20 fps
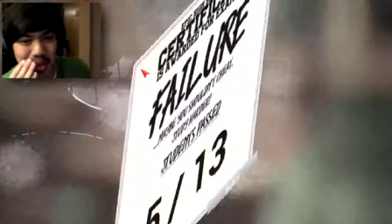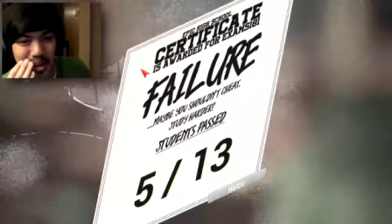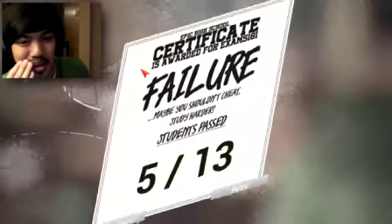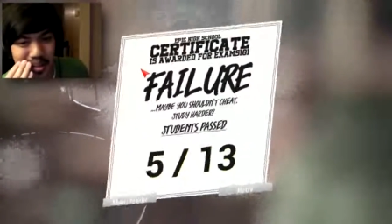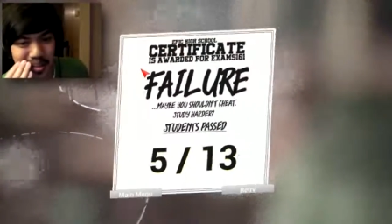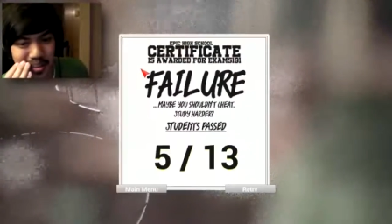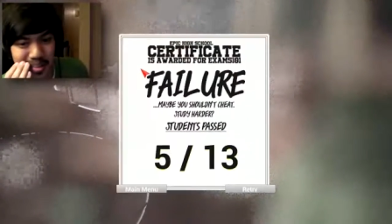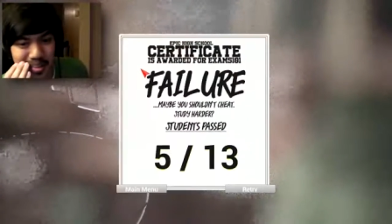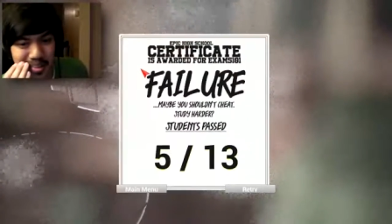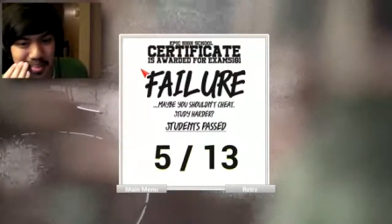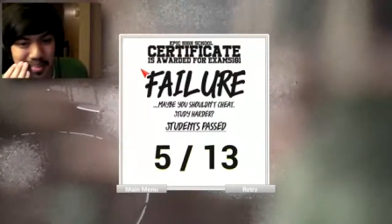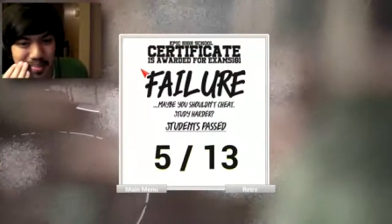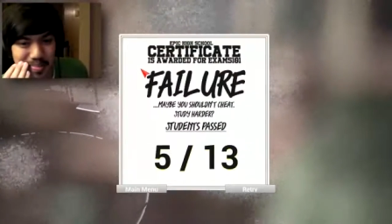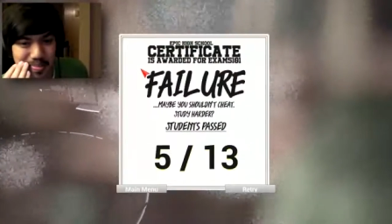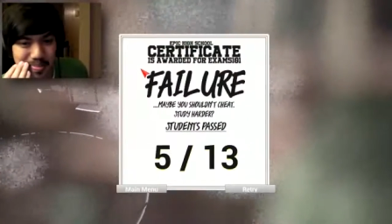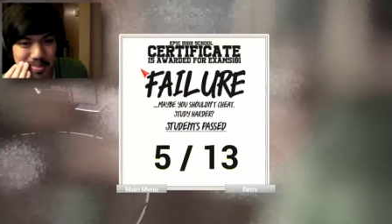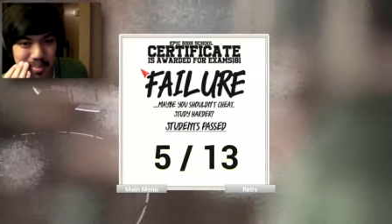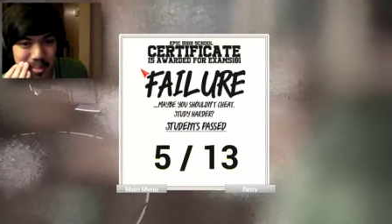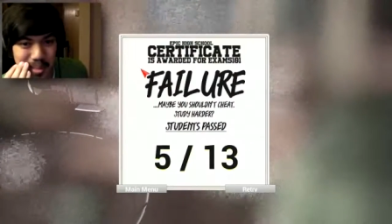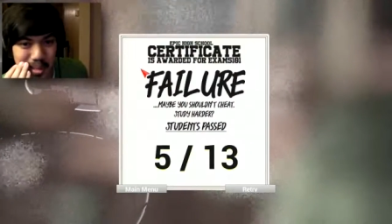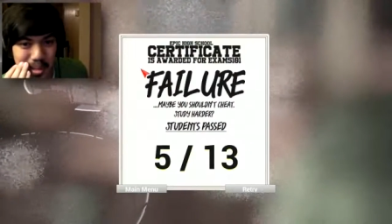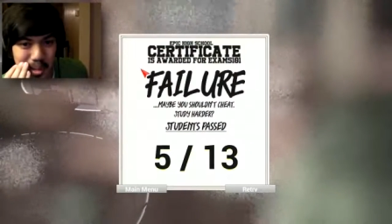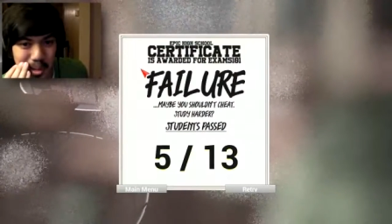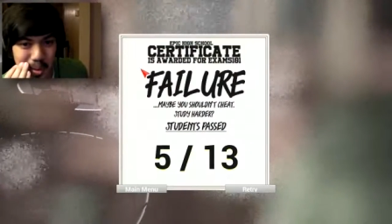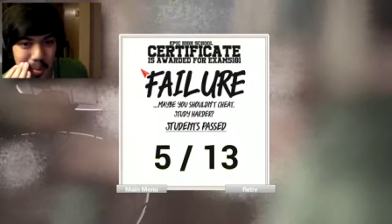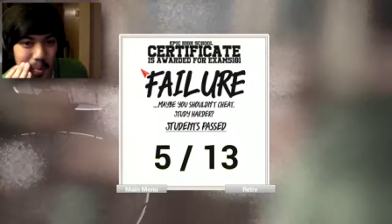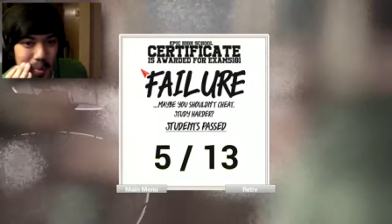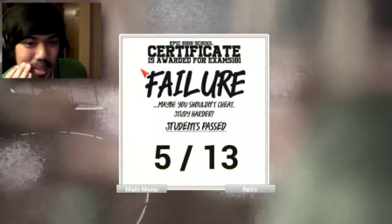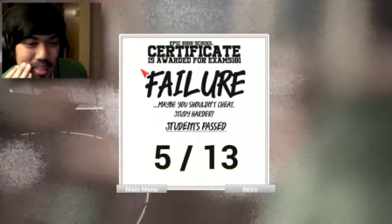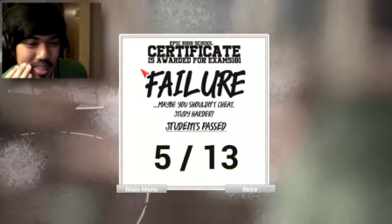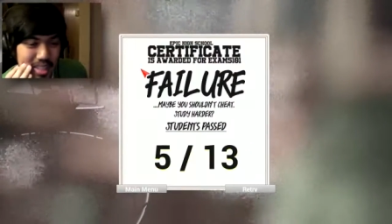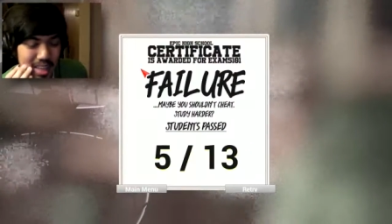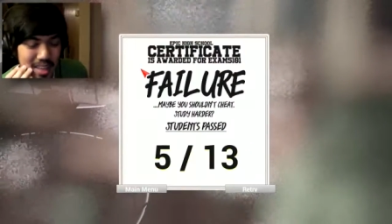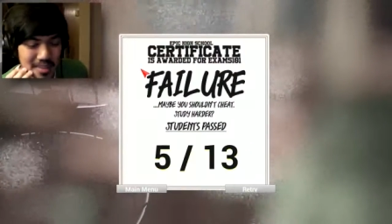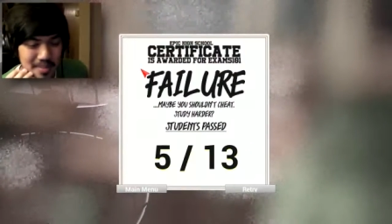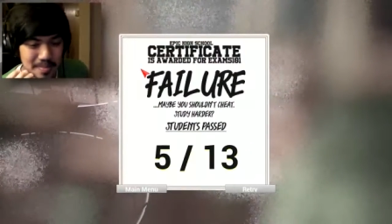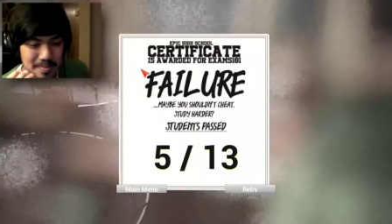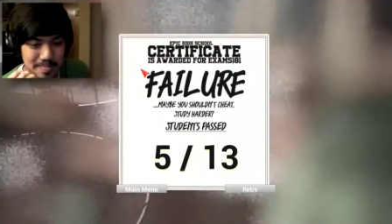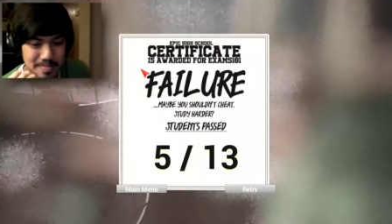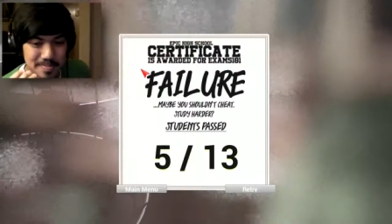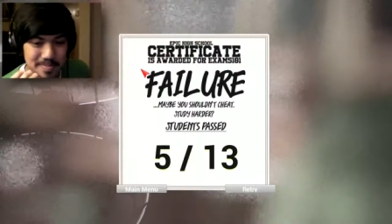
Oh, no. Well, then.